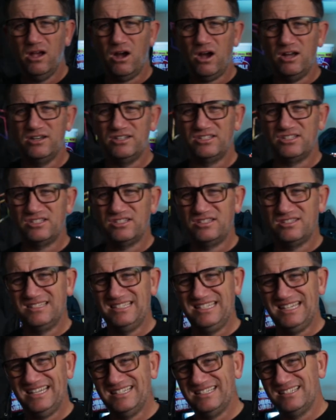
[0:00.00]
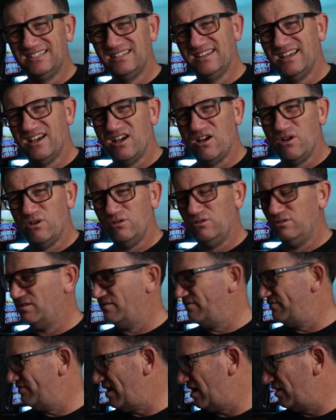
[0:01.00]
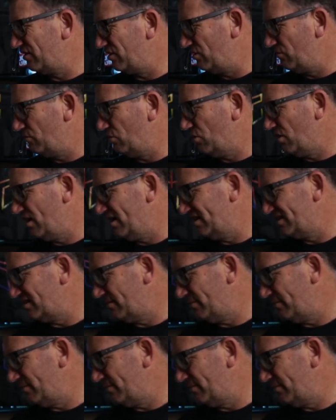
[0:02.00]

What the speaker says: I just didn't know the value wise.